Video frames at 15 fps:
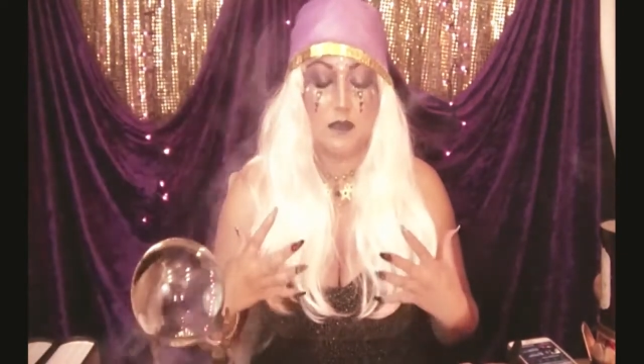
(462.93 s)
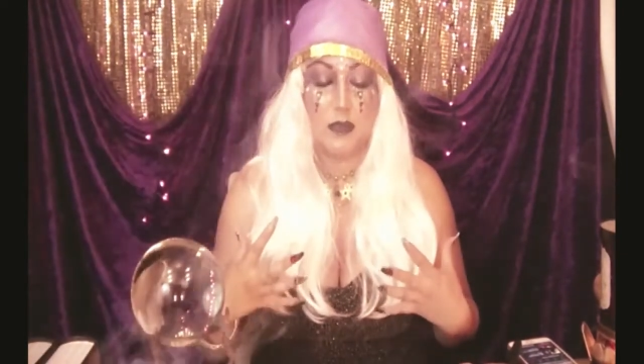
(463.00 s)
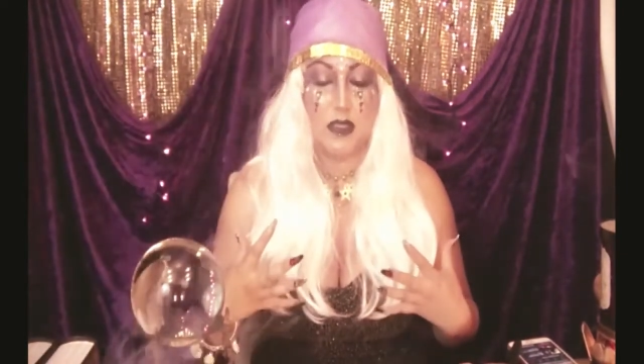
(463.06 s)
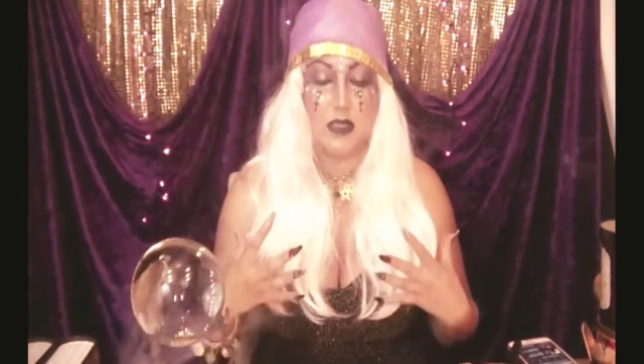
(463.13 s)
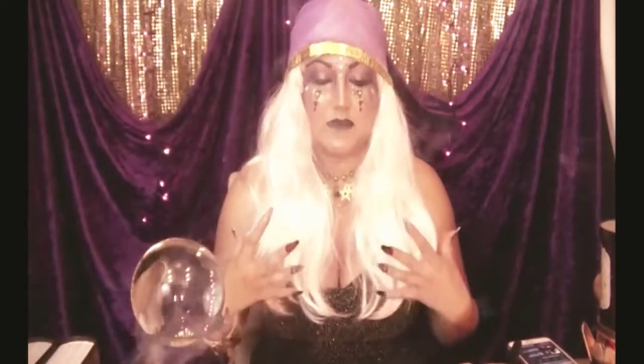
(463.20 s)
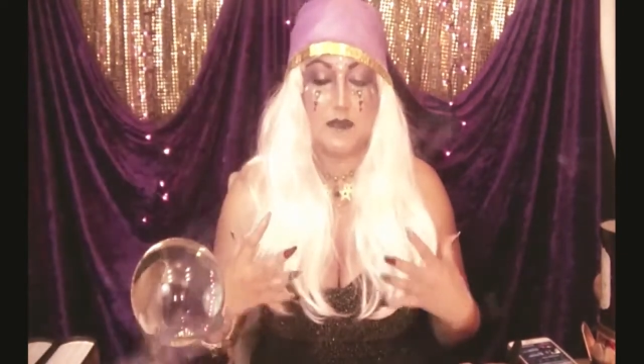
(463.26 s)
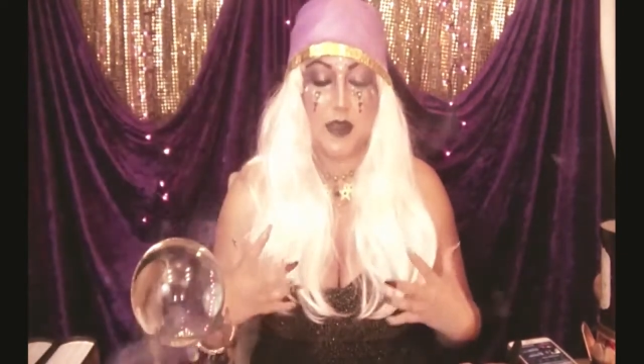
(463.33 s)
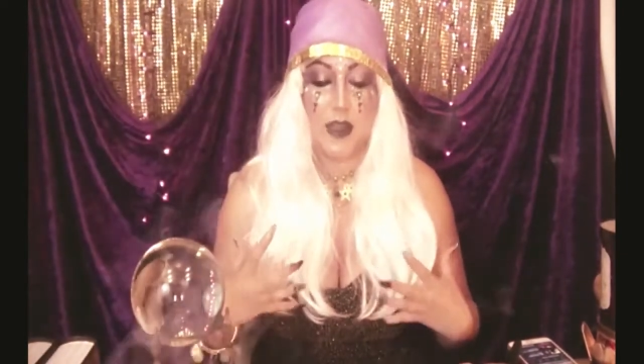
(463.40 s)

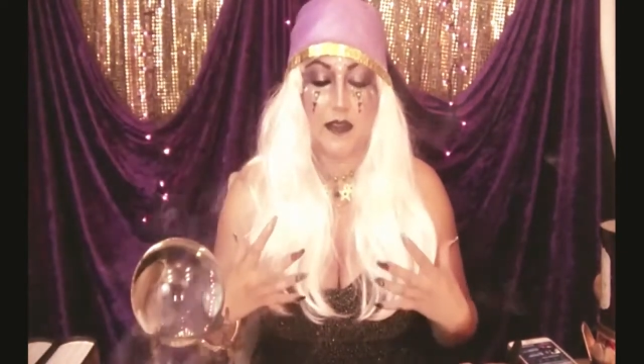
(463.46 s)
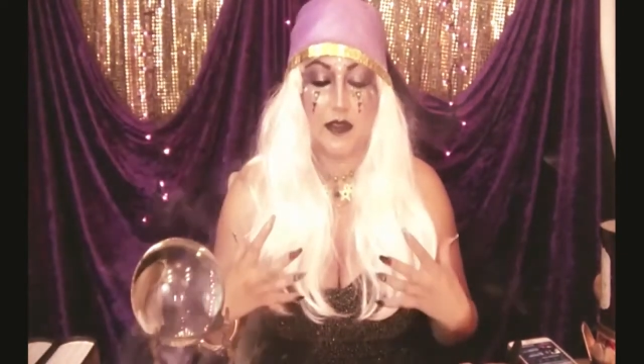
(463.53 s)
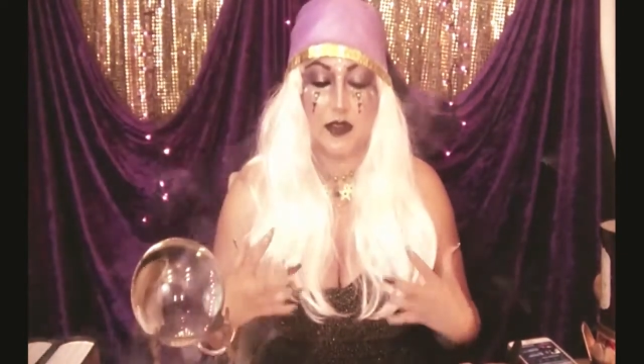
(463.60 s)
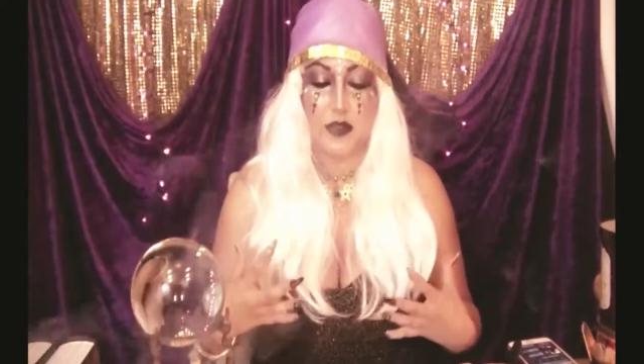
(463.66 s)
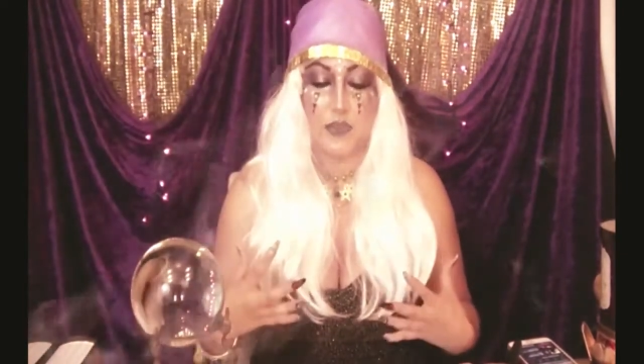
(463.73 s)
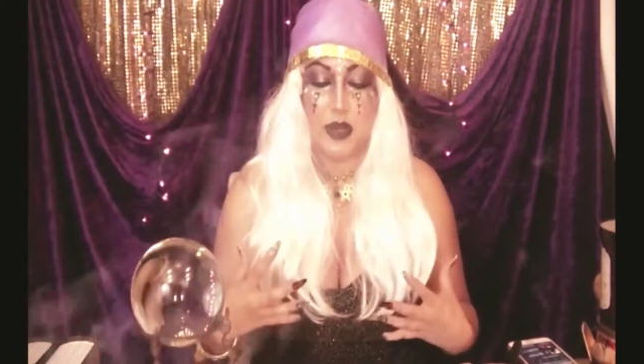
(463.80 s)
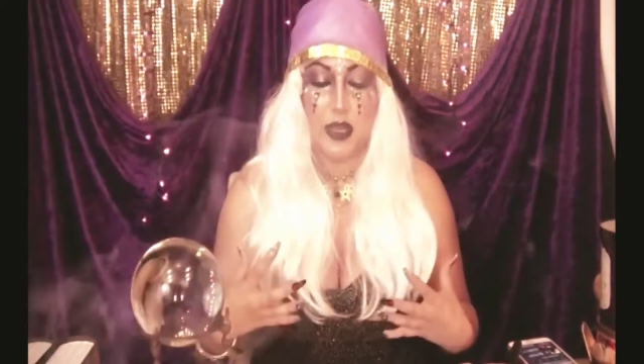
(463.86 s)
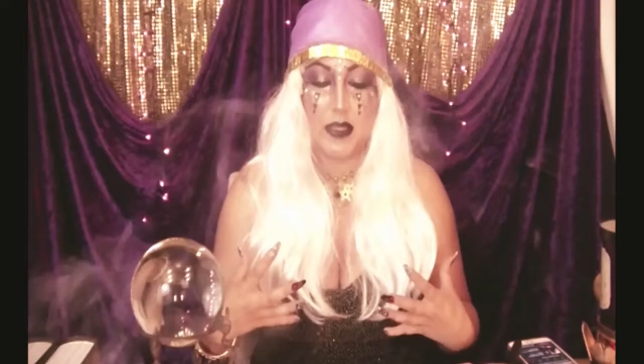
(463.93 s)
must find the
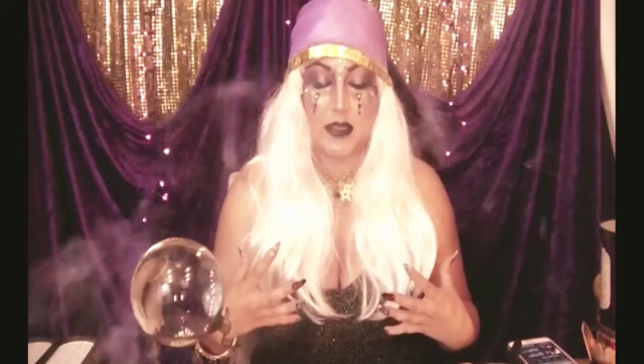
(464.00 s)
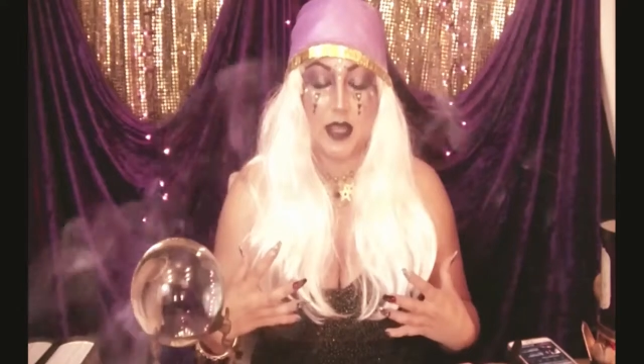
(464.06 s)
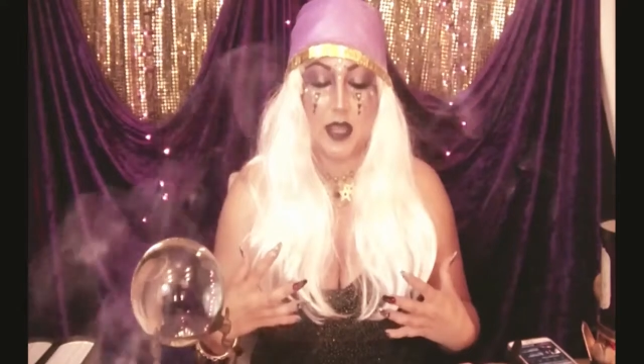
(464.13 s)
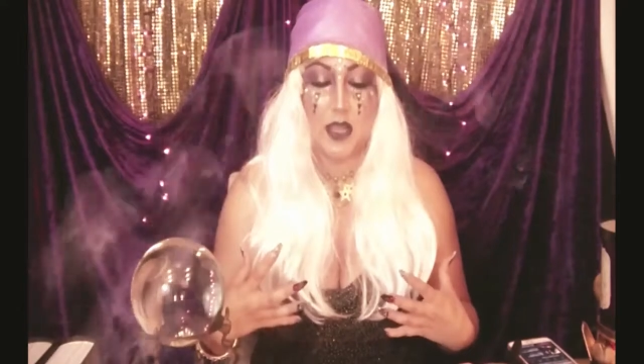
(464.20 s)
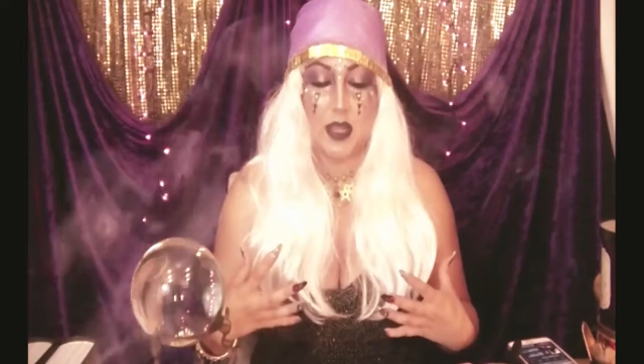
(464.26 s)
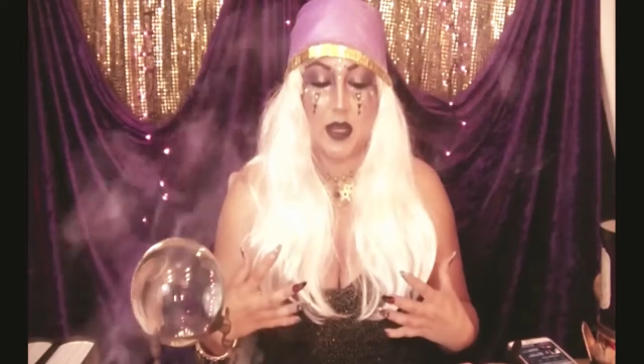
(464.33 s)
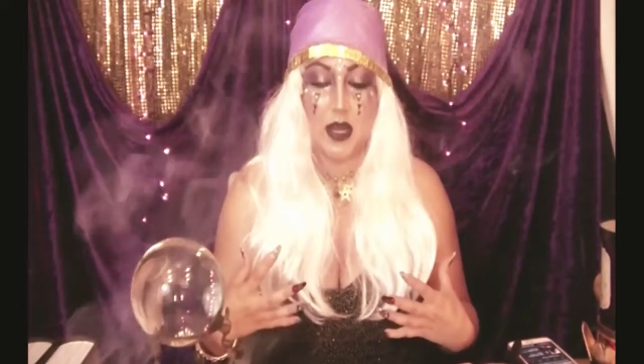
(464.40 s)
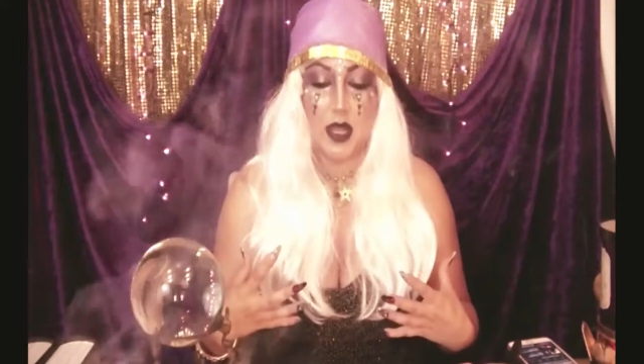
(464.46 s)
strength
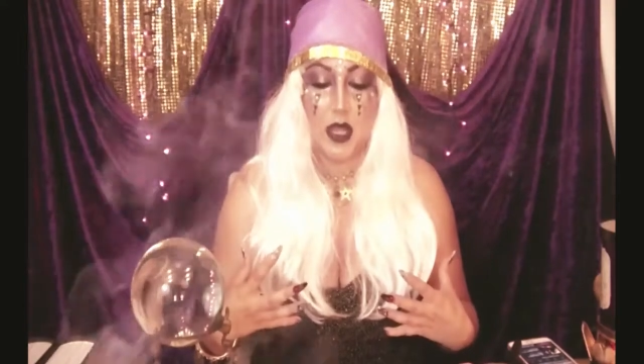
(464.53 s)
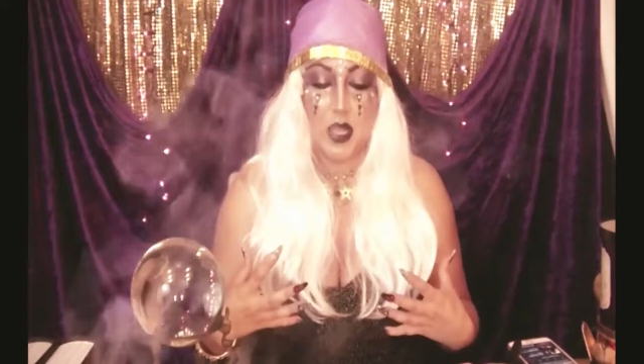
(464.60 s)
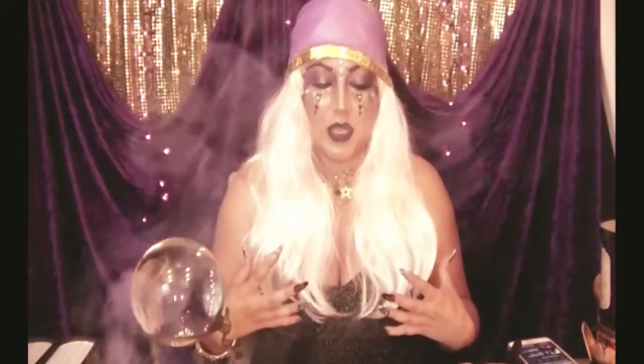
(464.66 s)
and